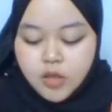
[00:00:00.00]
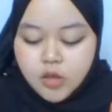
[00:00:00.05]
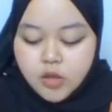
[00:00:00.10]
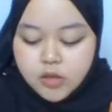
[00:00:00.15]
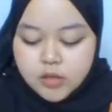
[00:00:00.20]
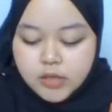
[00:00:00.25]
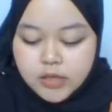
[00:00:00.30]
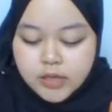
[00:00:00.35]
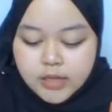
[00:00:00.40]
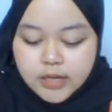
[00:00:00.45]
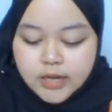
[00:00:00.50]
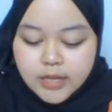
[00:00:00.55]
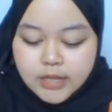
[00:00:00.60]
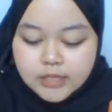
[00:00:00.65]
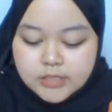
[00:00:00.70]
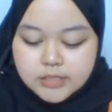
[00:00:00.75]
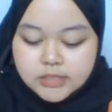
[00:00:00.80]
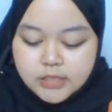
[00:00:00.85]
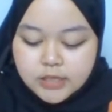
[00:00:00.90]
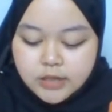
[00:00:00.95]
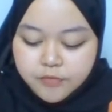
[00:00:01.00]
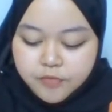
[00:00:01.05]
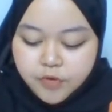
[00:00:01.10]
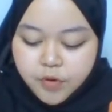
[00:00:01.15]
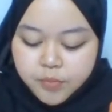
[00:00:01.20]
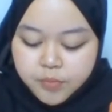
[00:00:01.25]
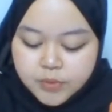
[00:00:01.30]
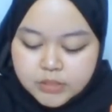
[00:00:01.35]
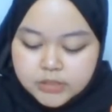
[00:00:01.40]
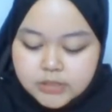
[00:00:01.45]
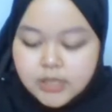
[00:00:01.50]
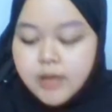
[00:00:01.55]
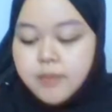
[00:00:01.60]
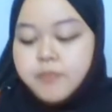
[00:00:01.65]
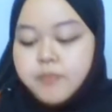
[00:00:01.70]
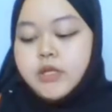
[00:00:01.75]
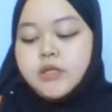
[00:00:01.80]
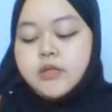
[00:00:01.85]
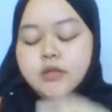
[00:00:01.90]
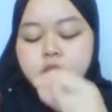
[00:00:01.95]
Okay, let's see from this
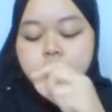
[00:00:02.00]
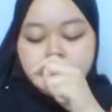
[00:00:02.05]
table.